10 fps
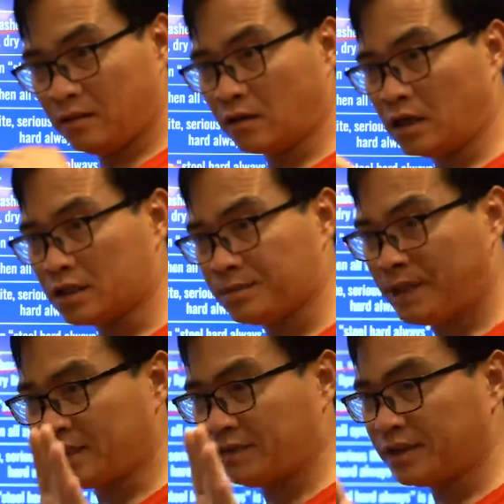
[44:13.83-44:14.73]
the
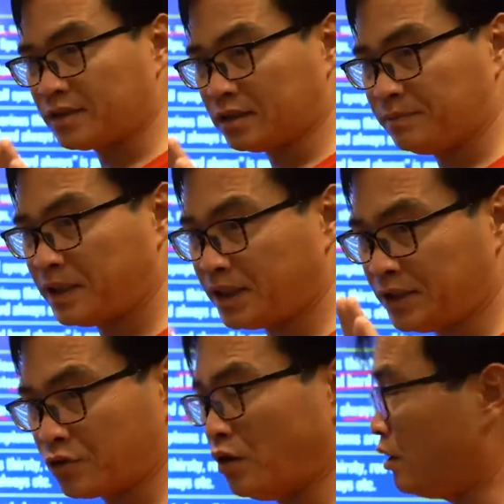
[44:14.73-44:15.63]
constipation, serious constipation
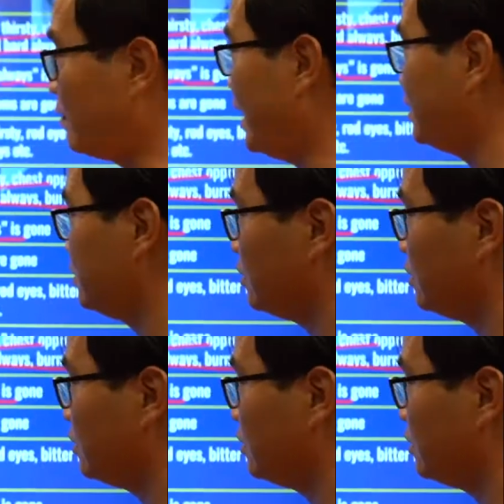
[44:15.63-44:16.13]
is gone, right?